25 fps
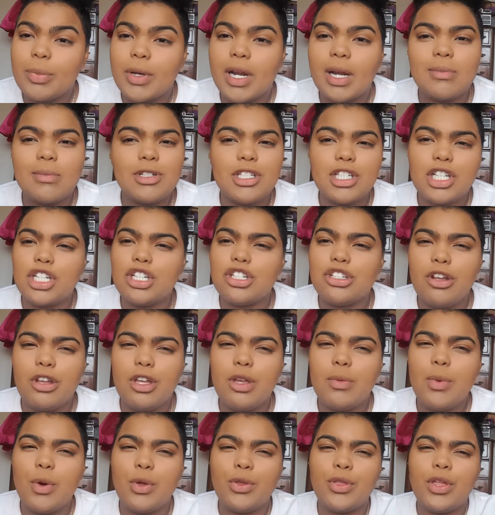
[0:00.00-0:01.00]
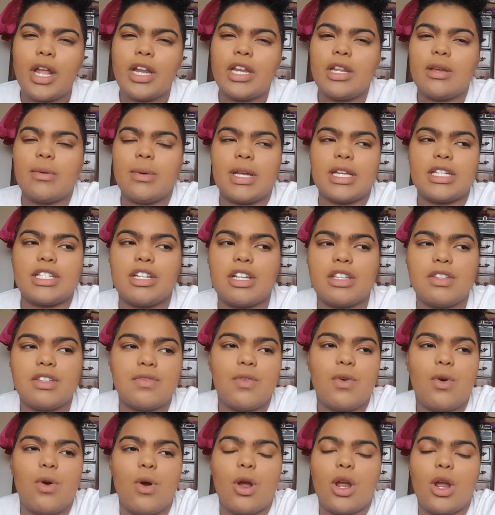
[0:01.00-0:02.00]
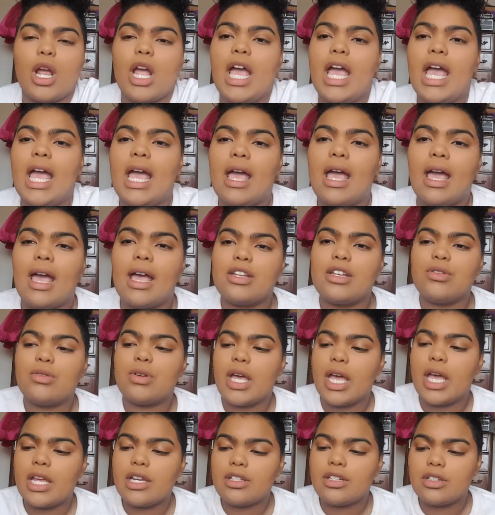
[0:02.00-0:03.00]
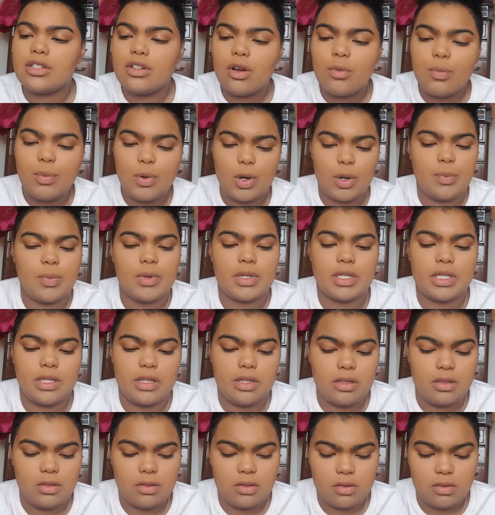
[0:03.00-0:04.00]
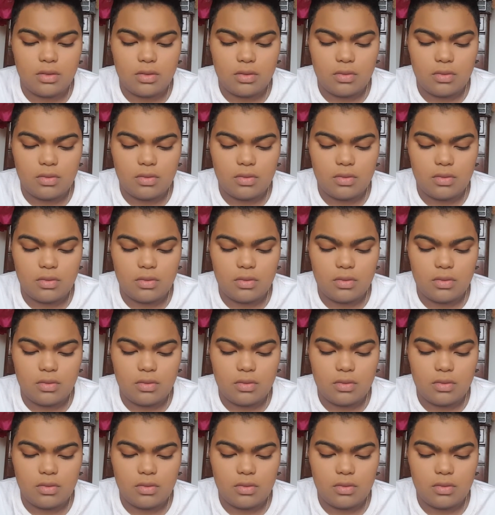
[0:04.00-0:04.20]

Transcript: But I'm just going to show you both anyways, just for educational purposes.